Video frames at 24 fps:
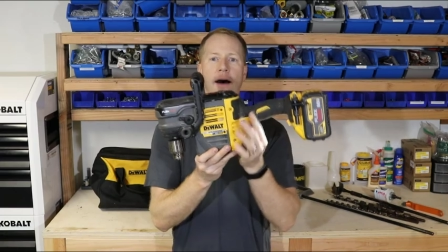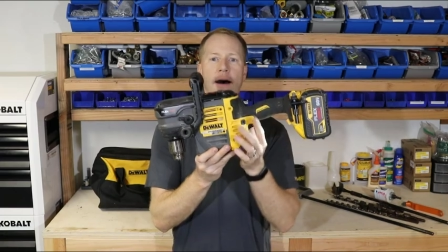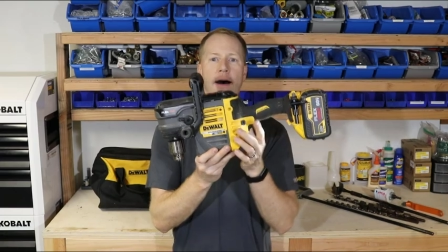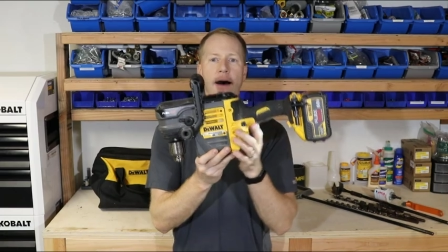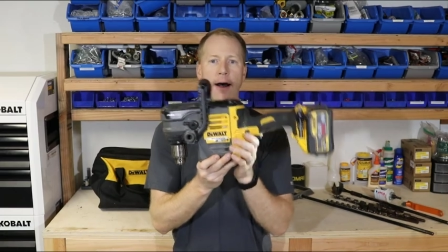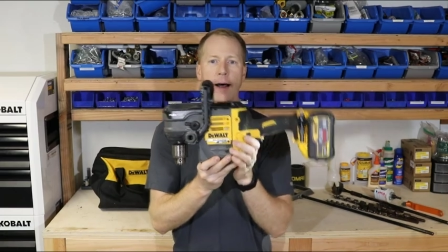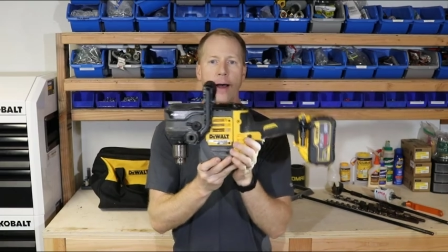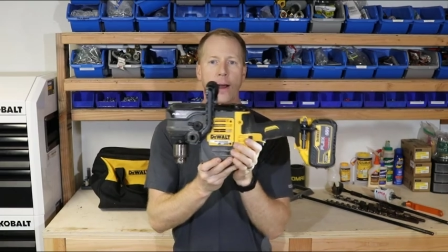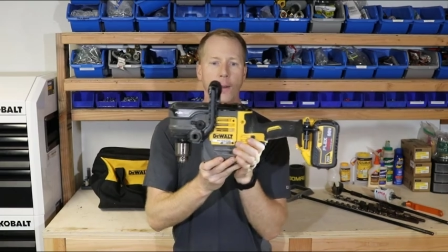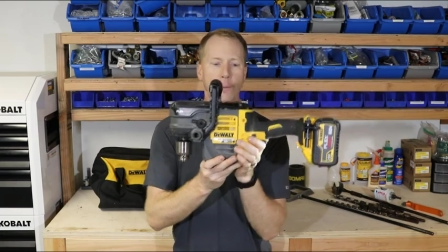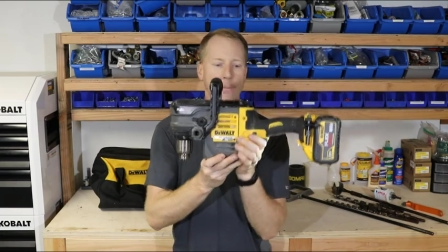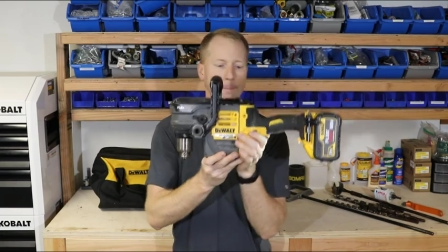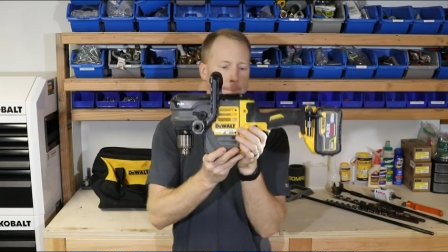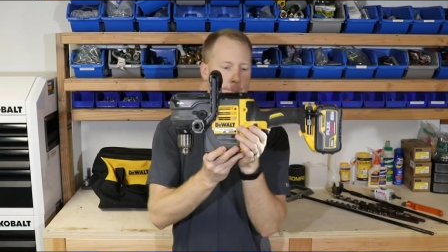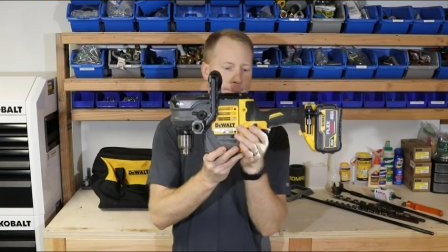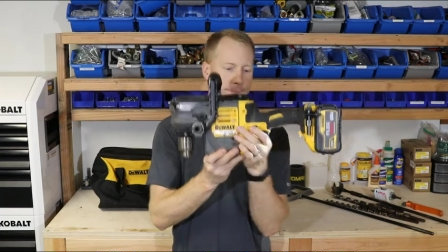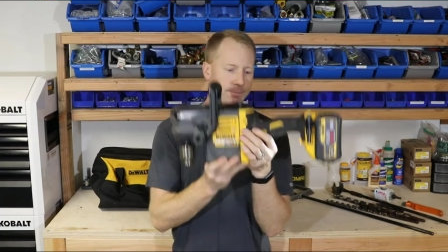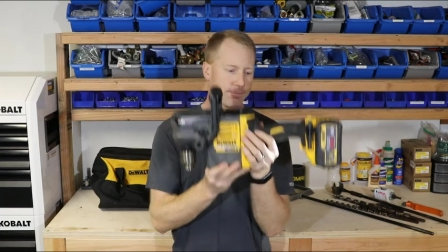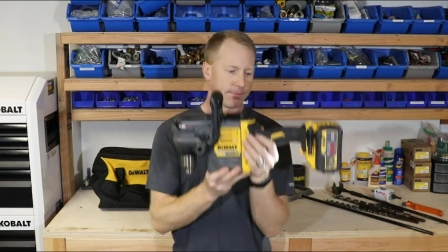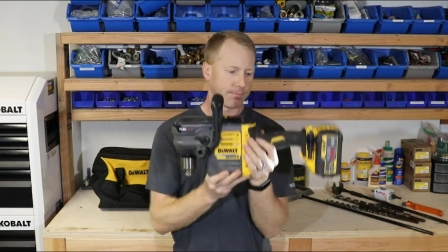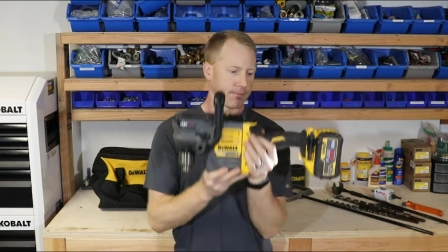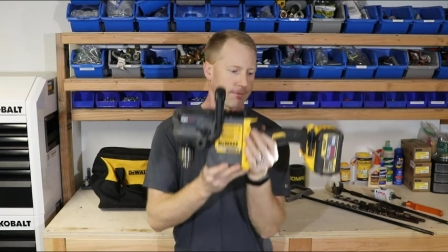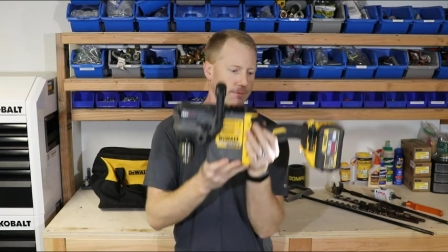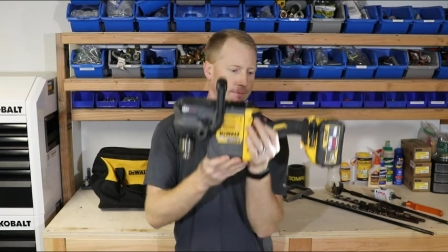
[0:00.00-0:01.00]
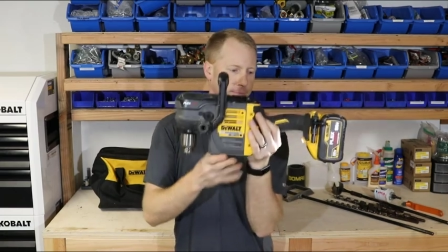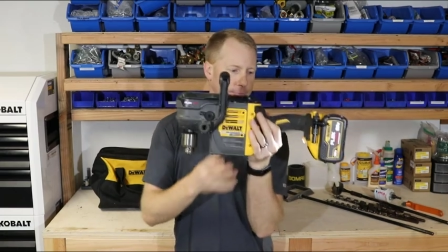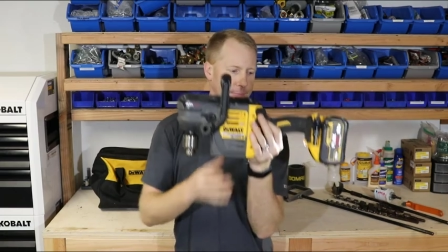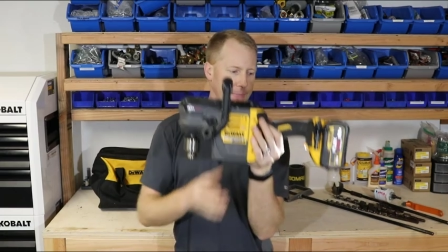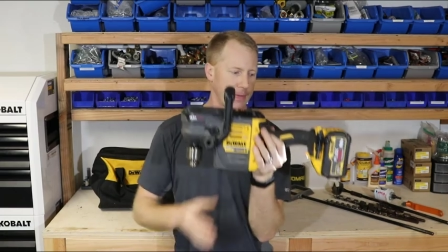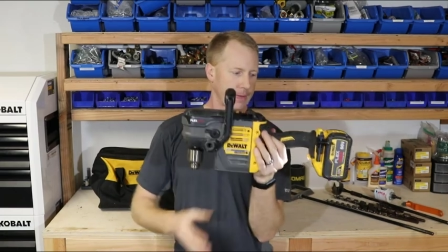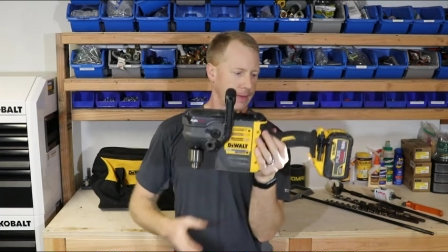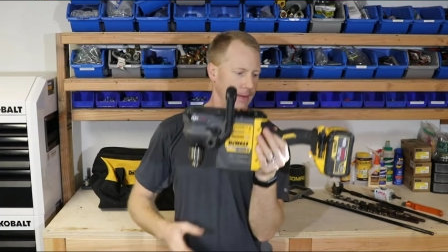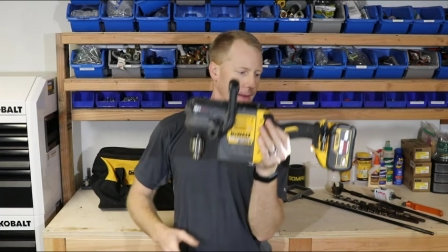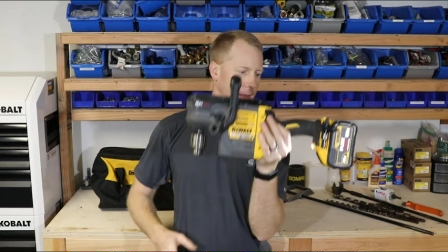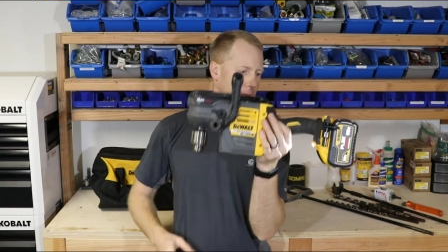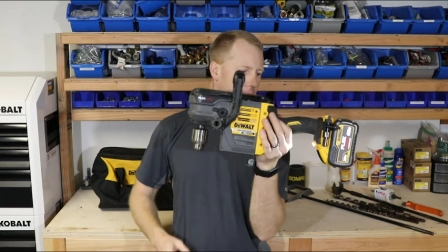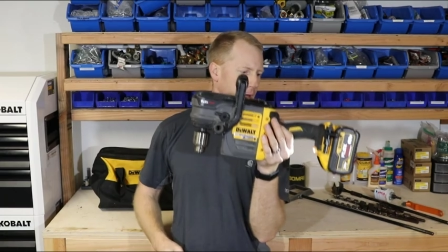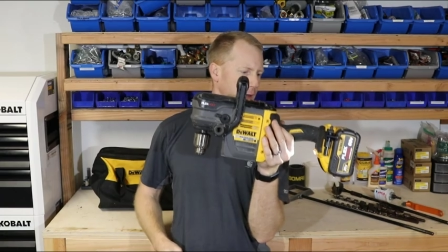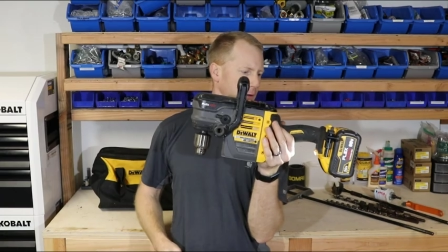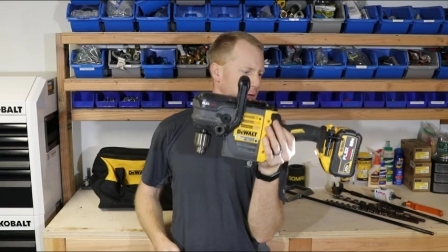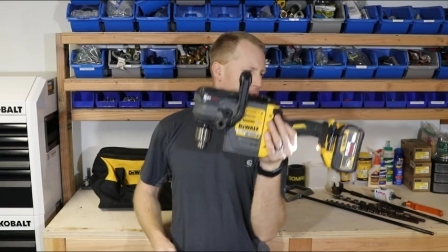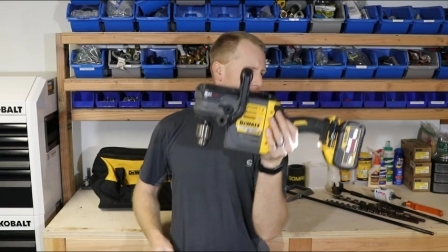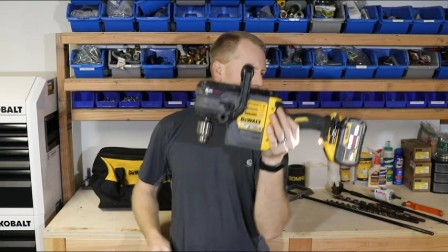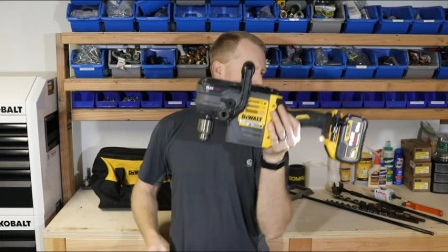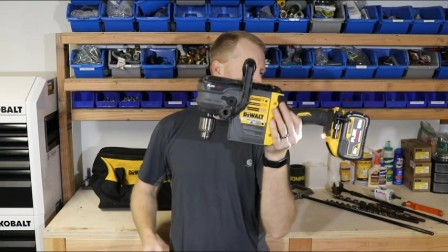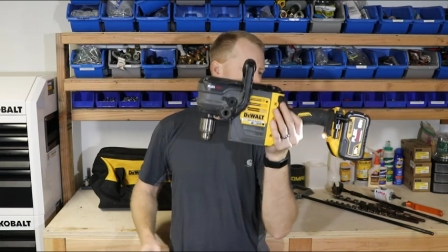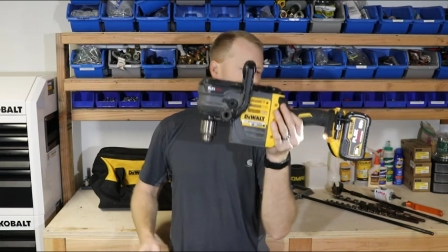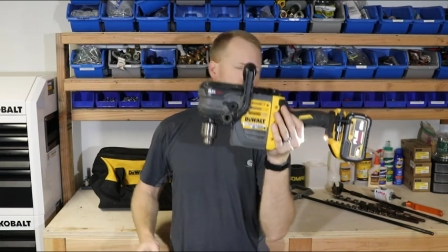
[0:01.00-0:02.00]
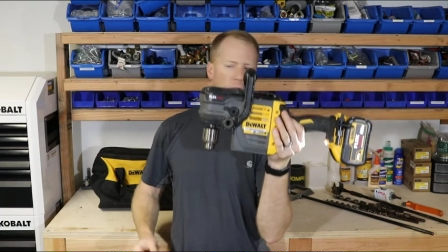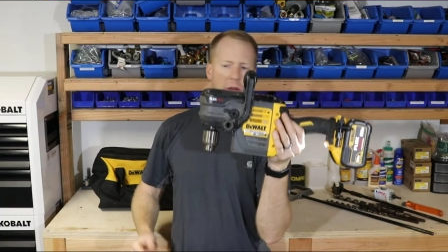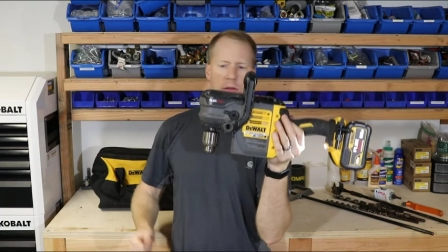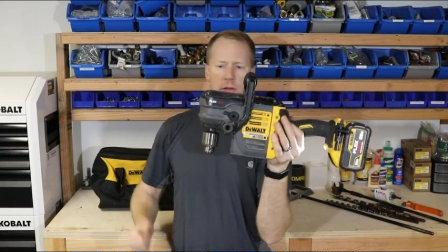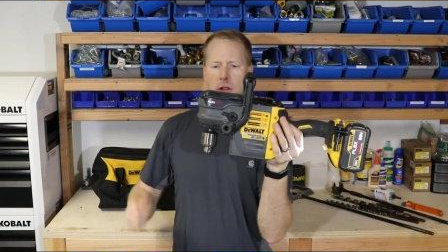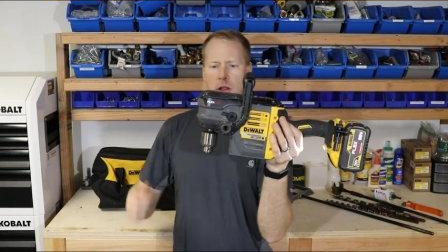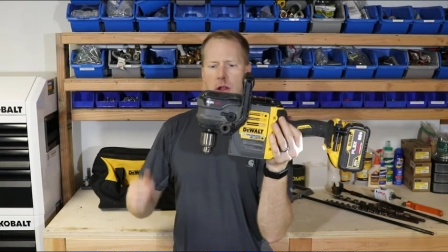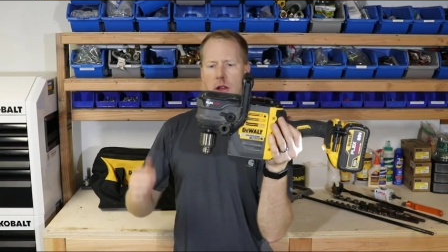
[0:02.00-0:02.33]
I don't know,